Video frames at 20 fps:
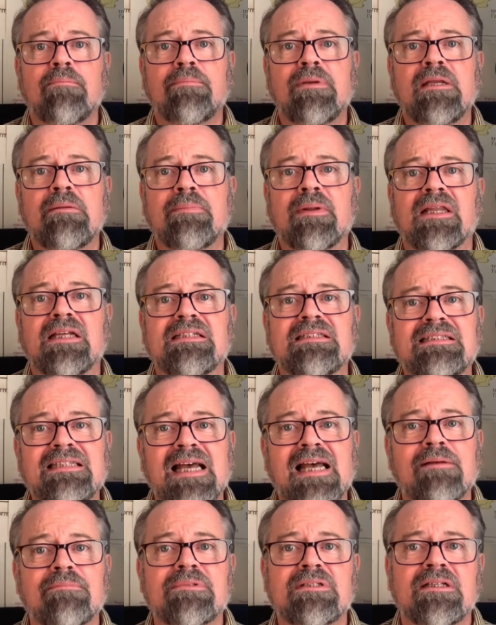people
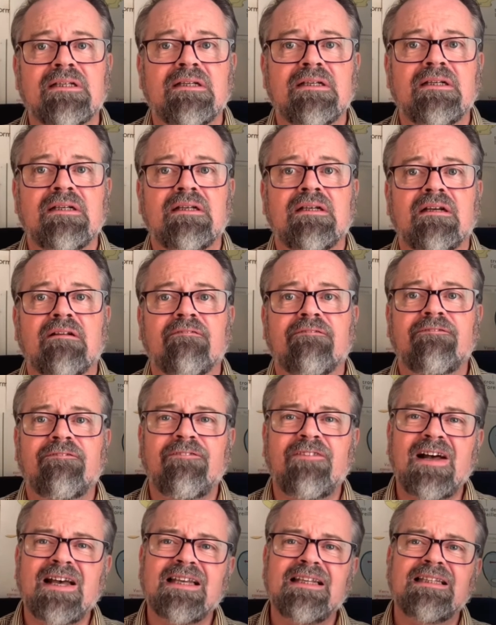adapt and
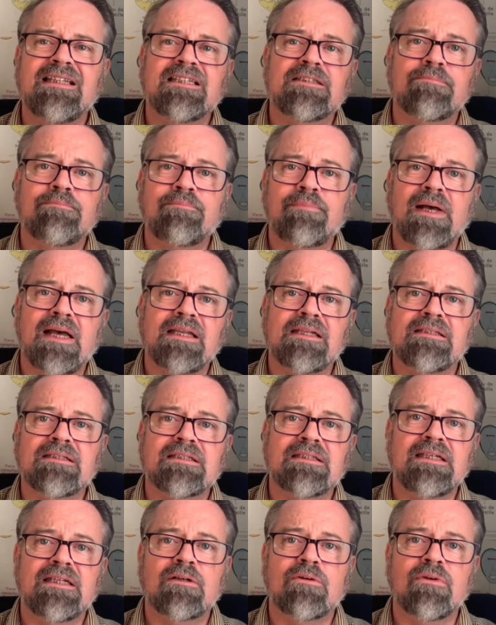find this balance
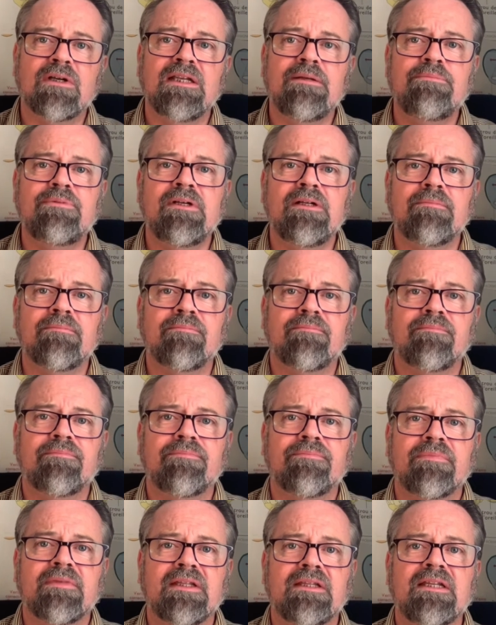and equilibrium
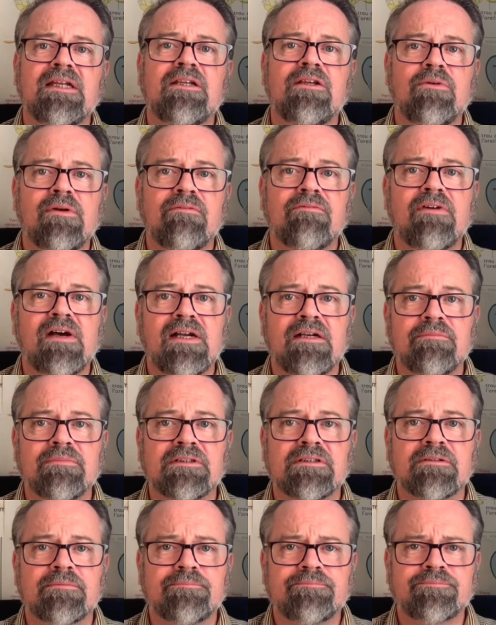in their new
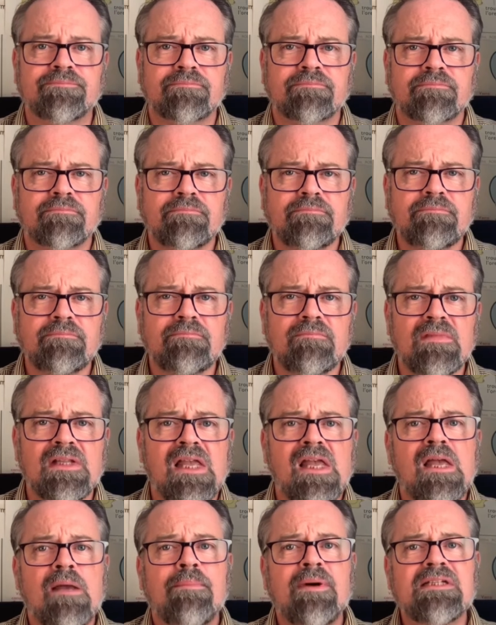environment.
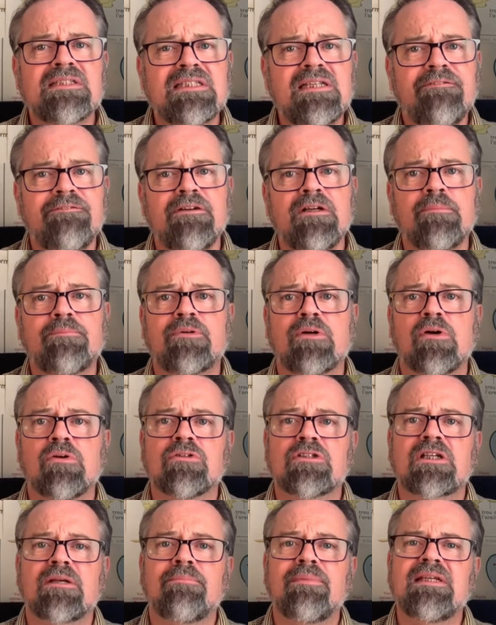But a different
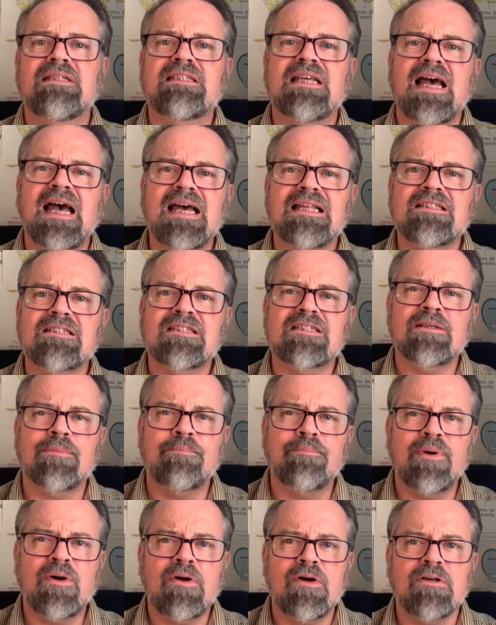approach could be to add
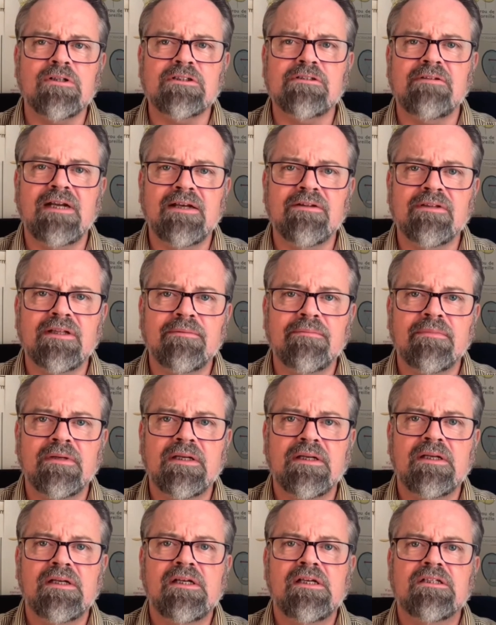support around them
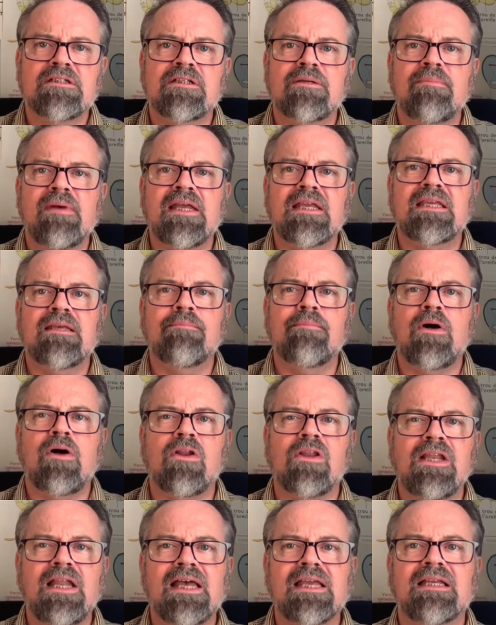to make it more
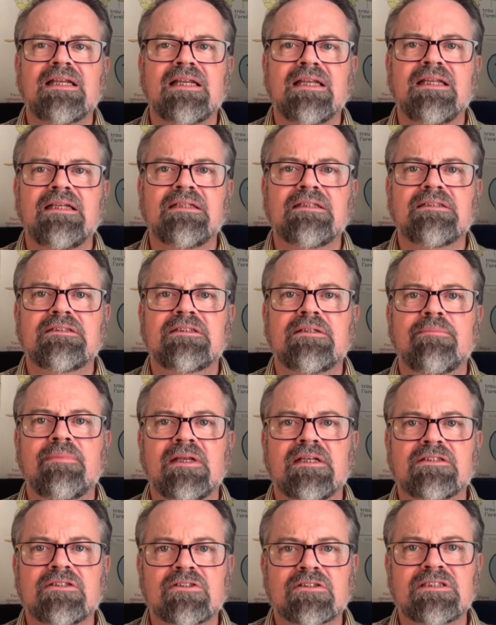likely to be
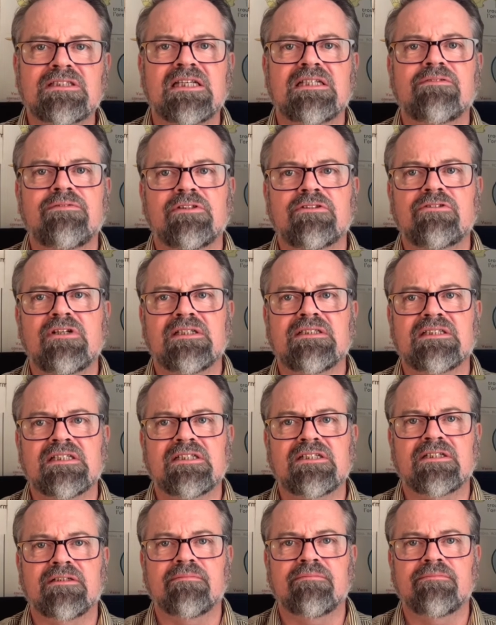a successful
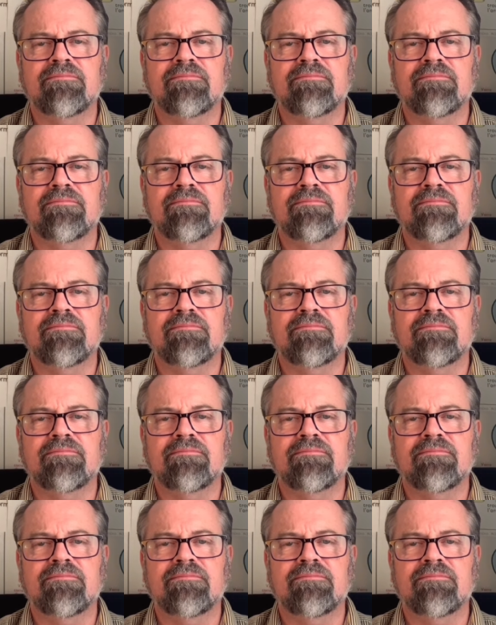transition.